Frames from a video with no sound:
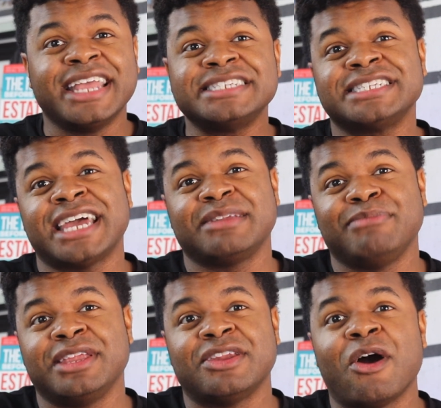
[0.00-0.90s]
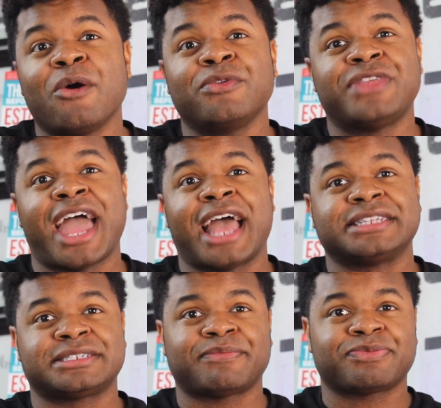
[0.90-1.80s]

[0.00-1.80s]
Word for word: He's letting me know that